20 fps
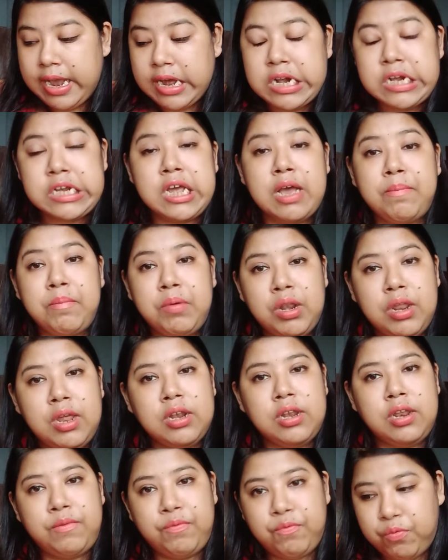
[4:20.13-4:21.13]

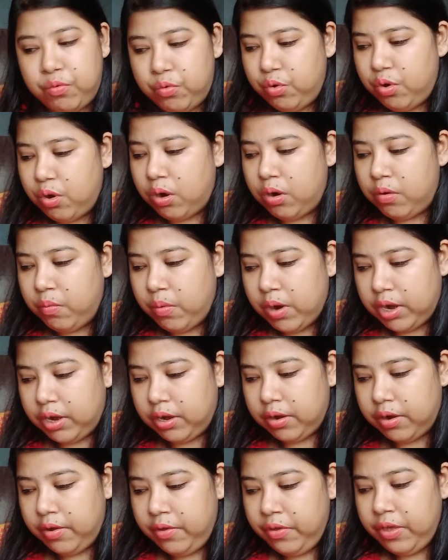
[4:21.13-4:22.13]
Contaminated food or
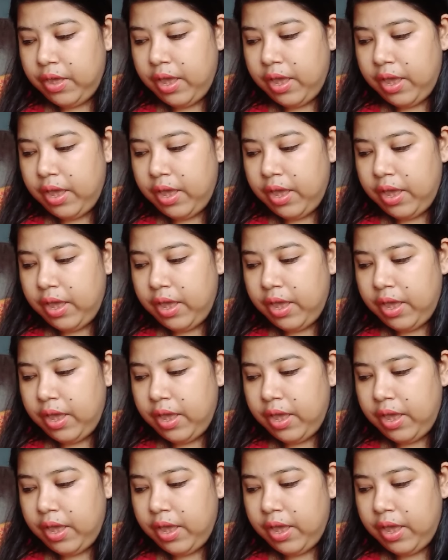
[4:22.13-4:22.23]
water.